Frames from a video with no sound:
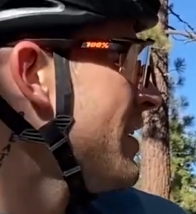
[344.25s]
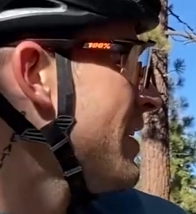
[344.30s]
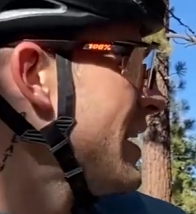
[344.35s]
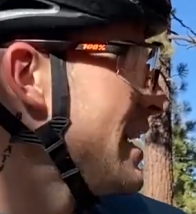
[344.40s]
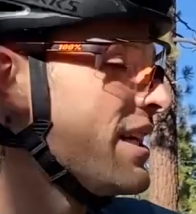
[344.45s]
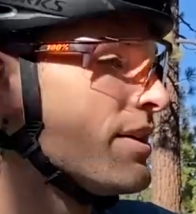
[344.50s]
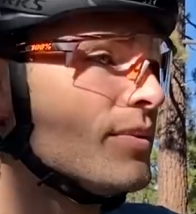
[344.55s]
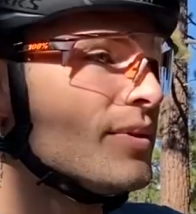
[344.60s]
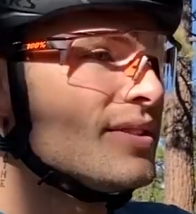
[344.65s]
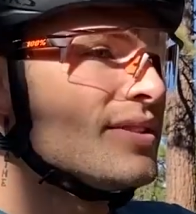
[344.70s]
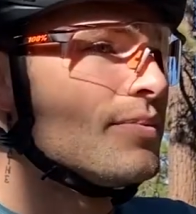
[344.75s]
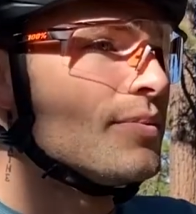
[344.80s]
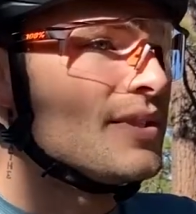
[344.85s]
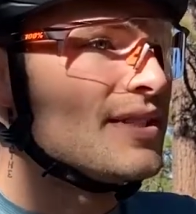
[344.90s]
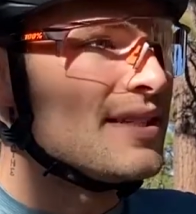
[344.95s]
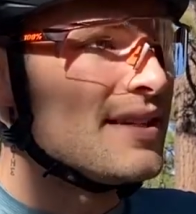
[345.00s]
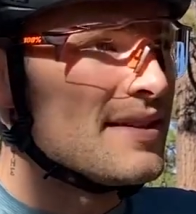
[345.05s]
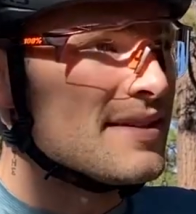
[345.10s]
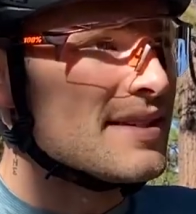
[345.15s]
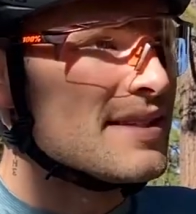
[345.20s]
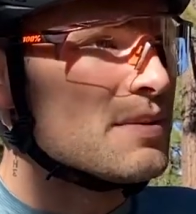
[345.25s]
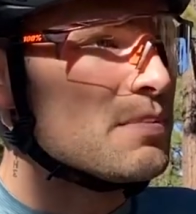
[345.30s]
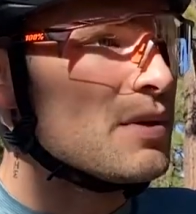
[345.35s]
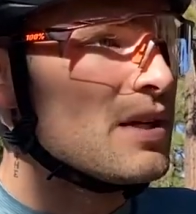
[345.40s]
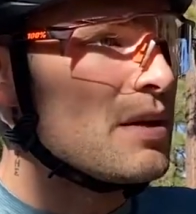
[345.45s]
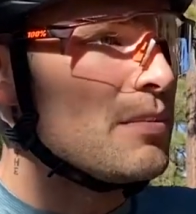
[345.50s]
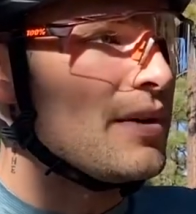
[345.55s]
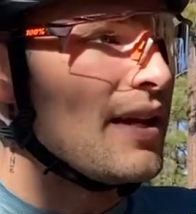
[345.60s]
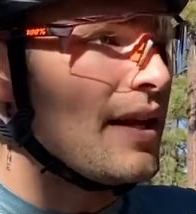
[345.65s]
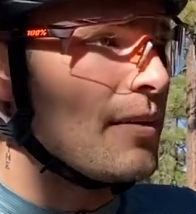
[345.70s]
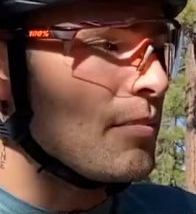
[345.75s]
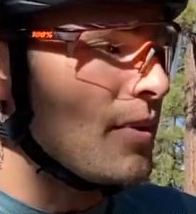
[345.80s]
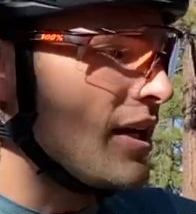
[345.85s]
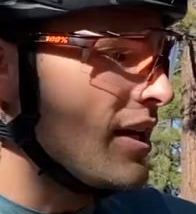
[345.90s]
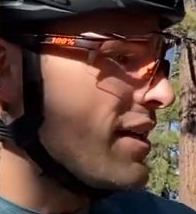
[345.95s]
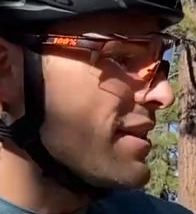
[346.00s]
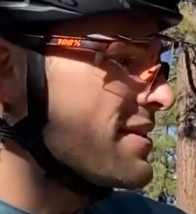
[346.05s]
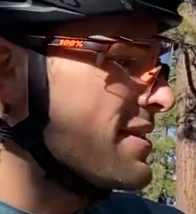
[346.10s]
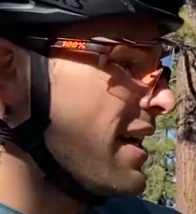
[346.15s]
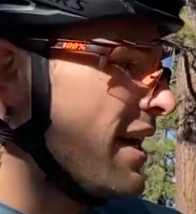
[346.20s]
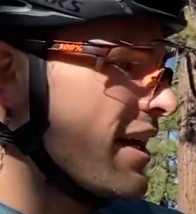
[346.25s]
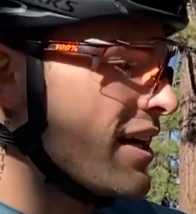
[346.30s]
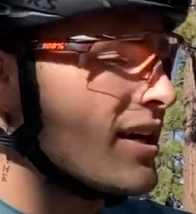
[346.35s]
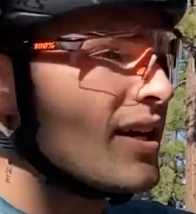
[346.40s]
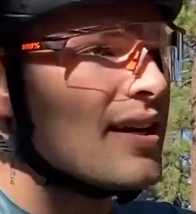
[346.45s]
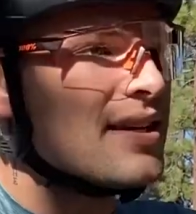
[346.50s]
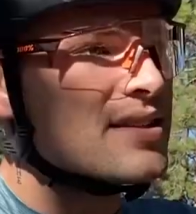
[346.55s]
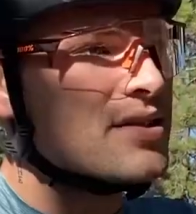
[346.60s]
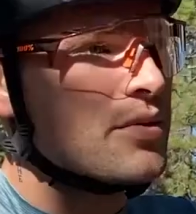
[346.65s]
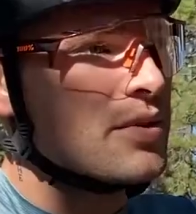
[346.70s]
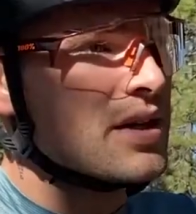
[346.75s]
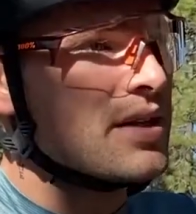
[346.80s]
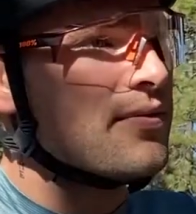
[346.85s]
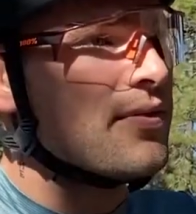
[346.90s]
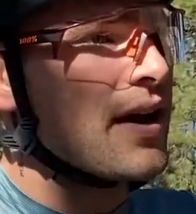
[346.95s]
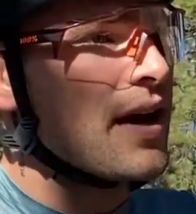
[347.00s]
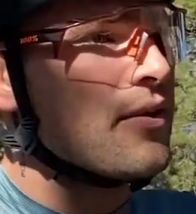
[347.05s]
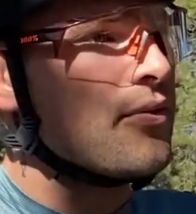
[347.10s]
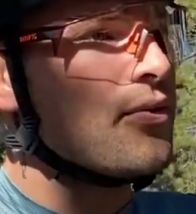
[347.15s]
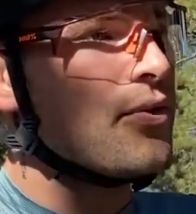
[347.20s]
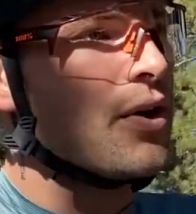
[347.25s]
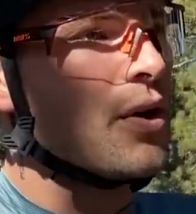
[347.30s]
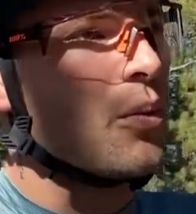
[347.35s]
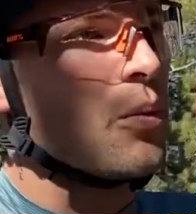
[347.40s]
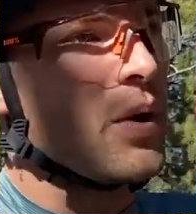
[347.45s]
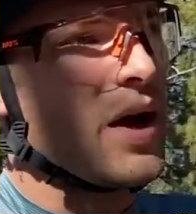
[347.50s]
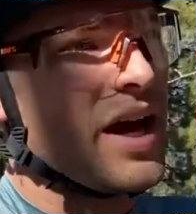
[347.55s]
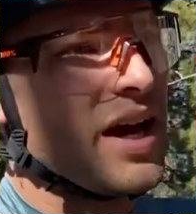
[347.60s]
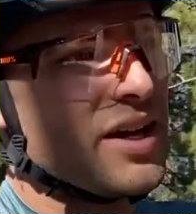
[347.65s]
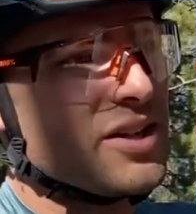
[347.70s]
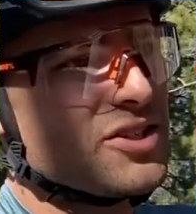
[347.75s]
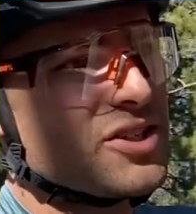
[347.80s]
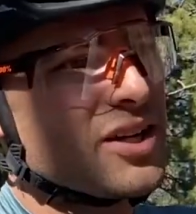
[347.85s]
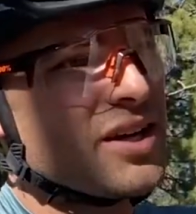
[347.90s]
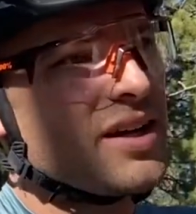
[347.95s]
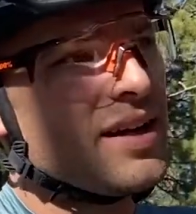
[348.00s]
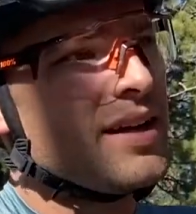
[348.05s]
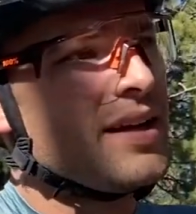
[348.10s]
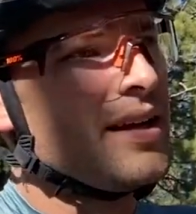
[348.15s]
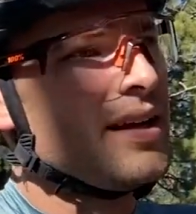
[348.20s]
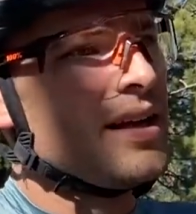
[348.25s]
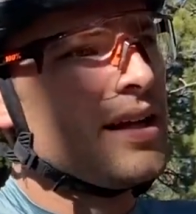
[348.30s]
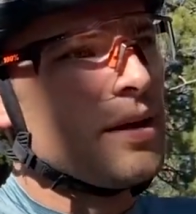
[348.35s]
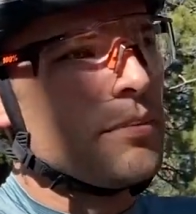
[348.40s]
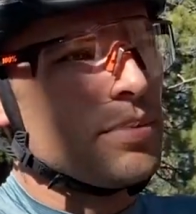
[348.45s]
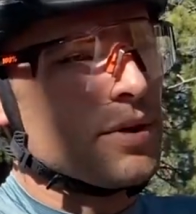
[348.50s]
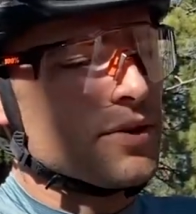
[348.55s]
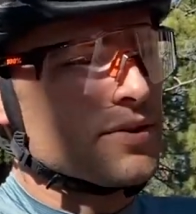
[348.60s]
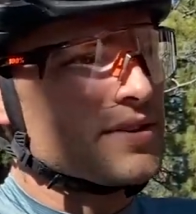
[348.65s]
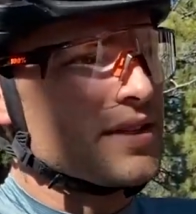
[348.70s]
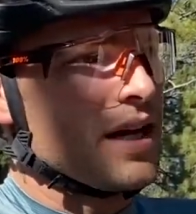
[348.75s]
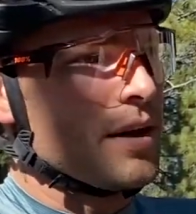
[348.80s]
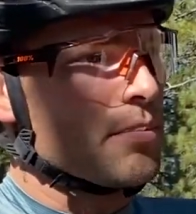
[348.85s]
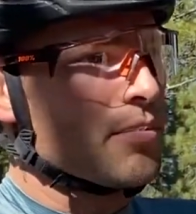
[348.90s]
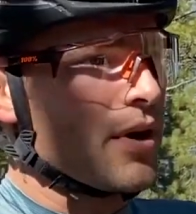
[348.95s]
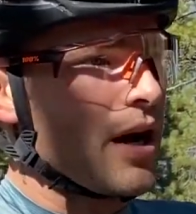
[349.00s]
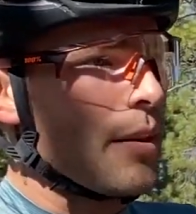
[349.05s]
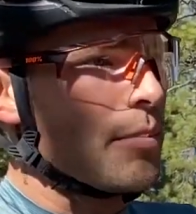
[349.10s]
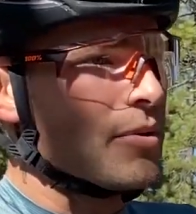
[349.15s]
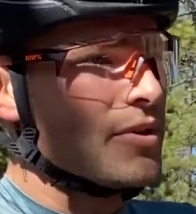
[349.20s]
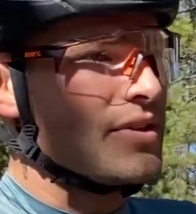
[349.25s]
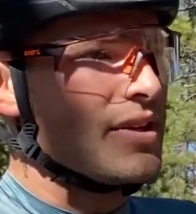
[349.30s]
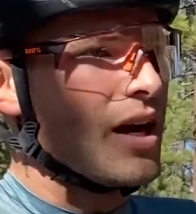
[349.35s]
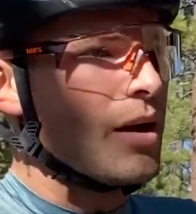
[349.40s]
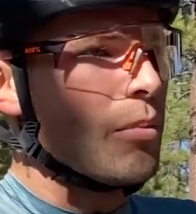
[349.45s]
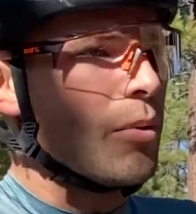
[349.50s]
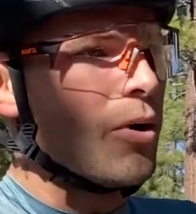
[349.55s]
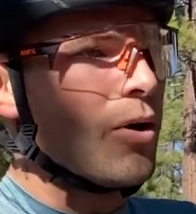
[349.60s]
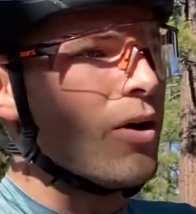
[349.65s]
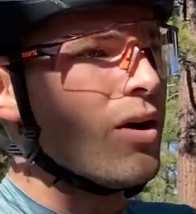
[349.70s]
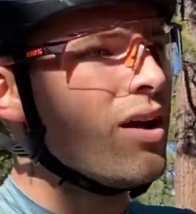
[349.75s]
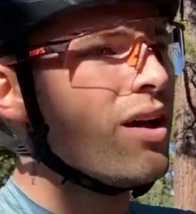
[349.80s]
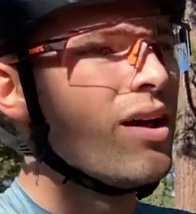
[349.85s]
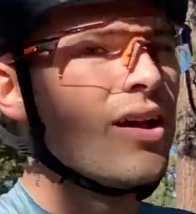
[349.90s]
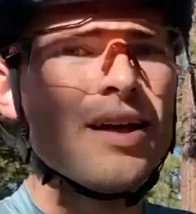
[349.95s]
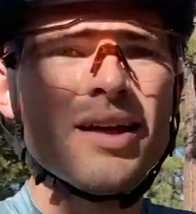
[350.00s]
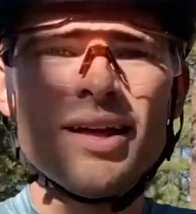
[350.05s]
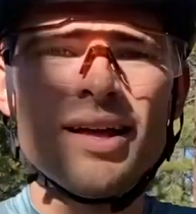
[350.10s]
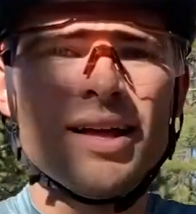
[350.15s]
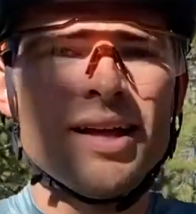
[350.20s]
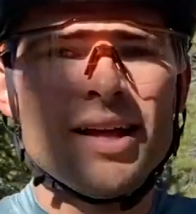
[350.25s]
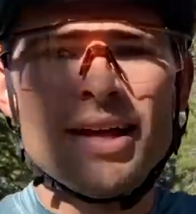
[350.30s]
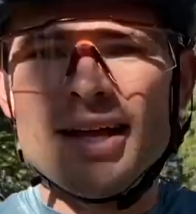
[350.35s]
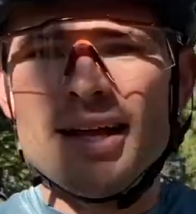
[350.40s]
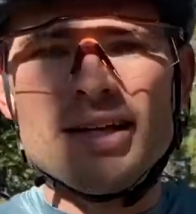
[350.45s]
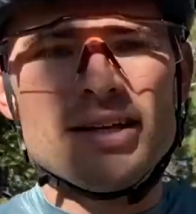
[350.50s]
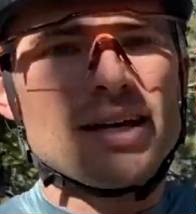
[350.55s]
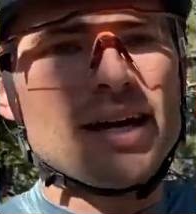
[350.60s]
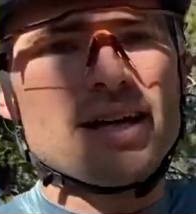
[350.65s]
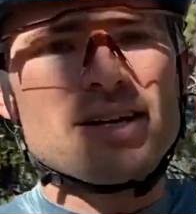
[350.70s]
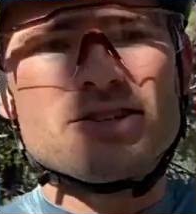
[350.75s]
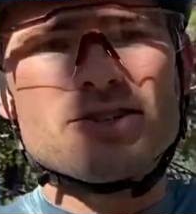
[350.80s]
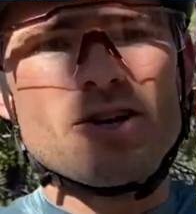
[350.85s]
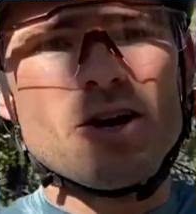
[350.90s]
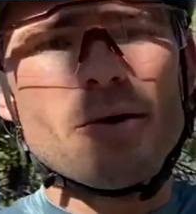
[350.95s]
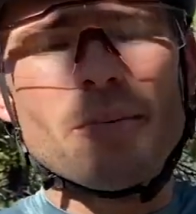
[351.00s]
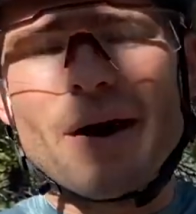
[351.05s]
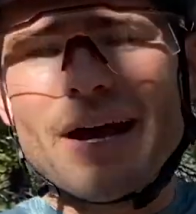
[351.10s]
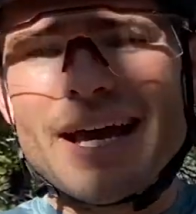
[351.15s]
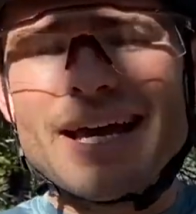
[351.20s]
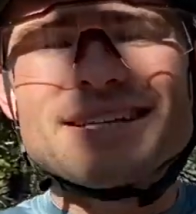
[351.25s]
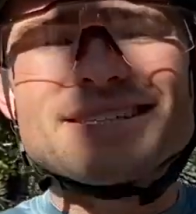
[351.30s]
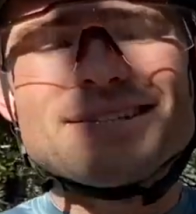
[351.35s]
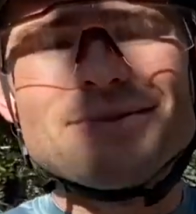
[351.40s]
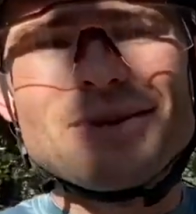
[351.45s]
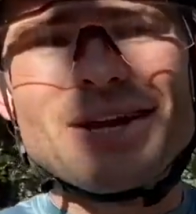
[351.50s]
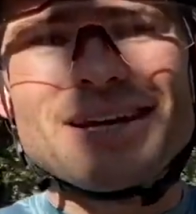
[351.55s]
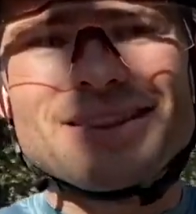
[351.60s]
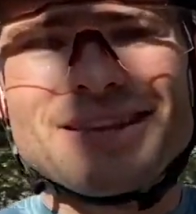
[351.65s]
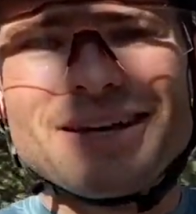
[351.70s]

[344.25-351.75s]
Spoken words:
anyone would see this as pretty big. It's like 25-foot wedge, built up proper double. You got to show them. I guess we got